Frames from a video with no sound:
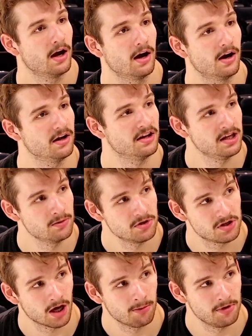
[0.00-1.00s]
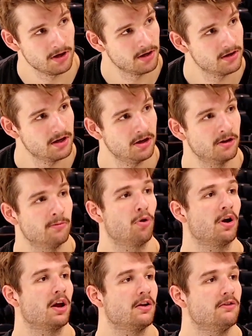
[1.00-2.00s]
He would come in the
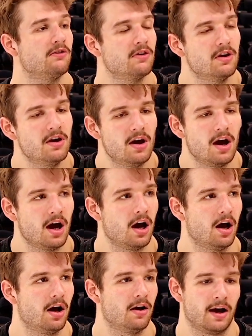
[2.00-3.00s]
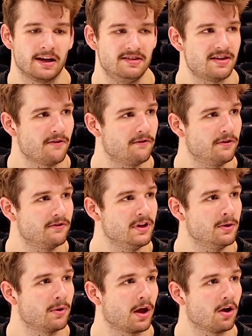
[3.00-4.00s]
mornings at
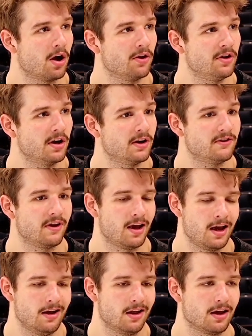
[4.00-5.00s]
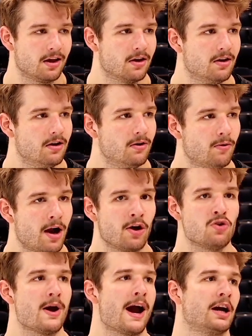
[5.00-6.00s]
7:15 when I got there and say, hey, like, why don't
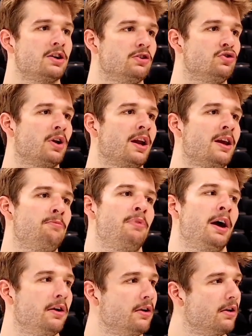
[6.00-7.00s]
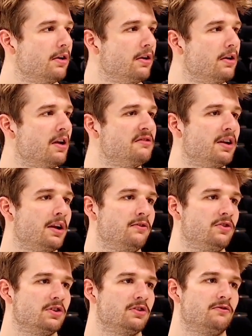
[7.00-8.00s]
you actually try to get better? Instead of
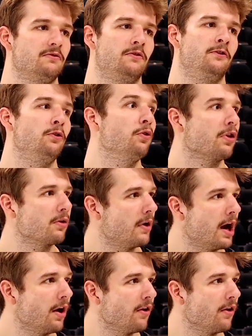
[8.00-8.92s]
just fooling around.